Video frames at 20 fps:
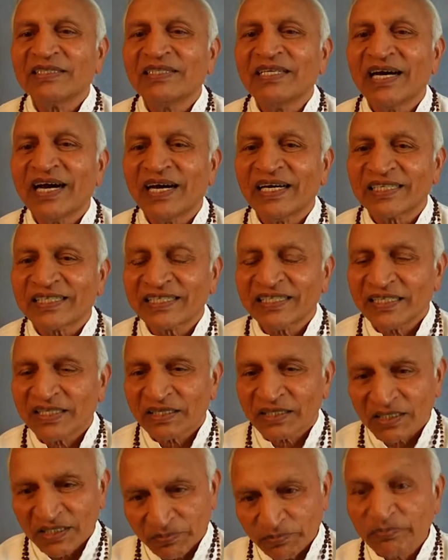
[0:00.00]
they are
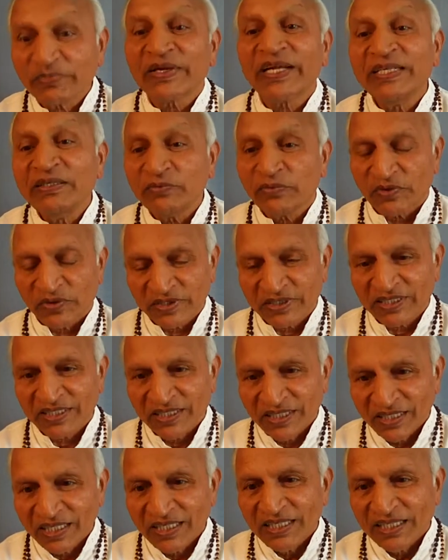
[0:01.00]
brainwashed.
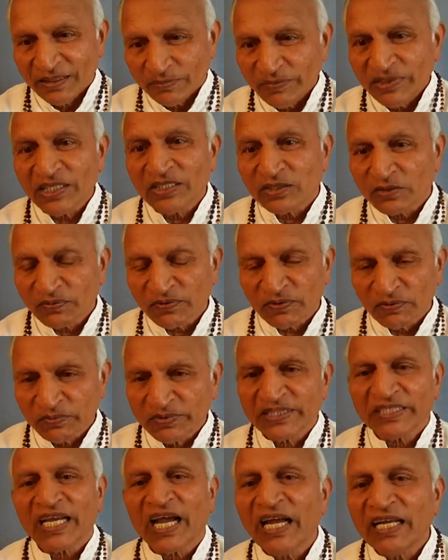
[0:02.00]
Because
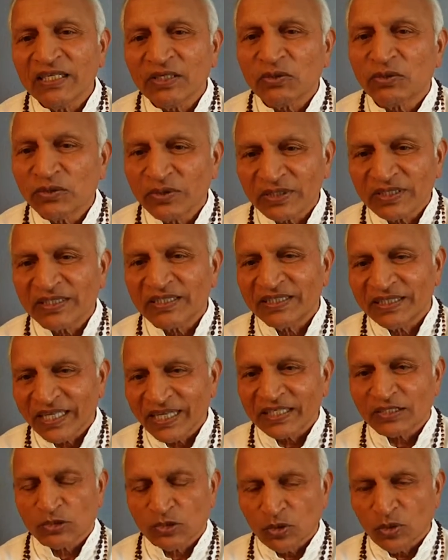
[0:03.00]
from childhood, they
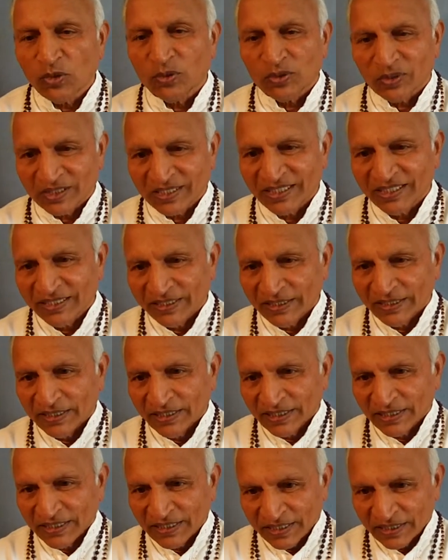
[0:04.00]
are told,
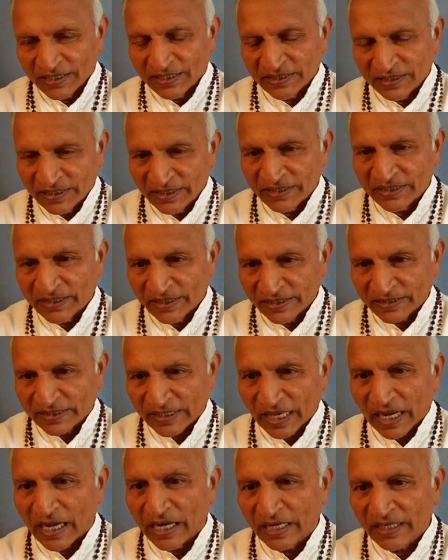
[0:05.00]
this is
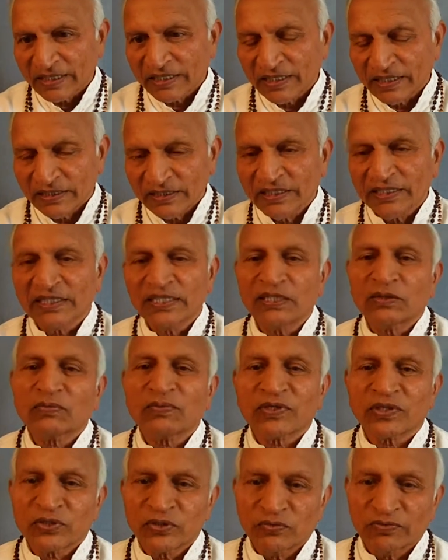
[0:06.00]
God, this is
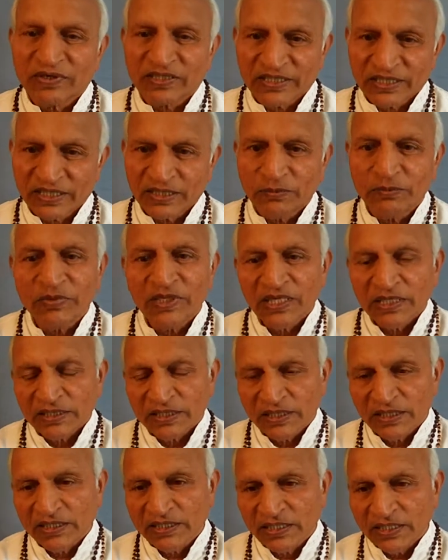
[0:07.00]
what you worship,
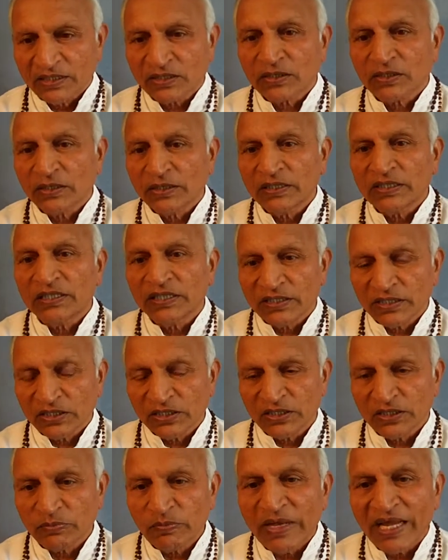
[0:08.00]
this is good, this
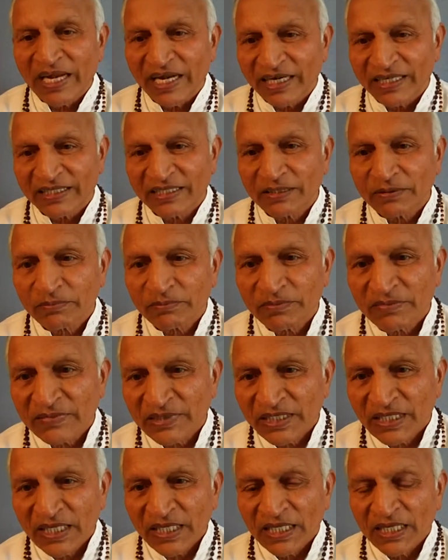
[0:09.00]
is bad.
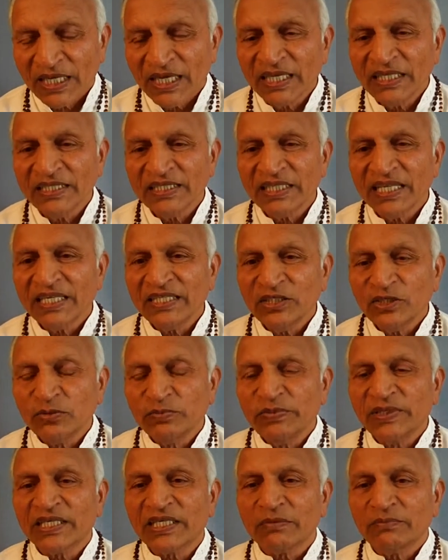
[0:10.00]
And then
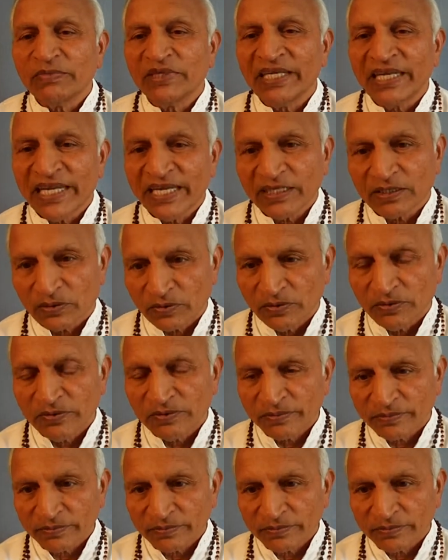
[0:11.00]
you become narrow.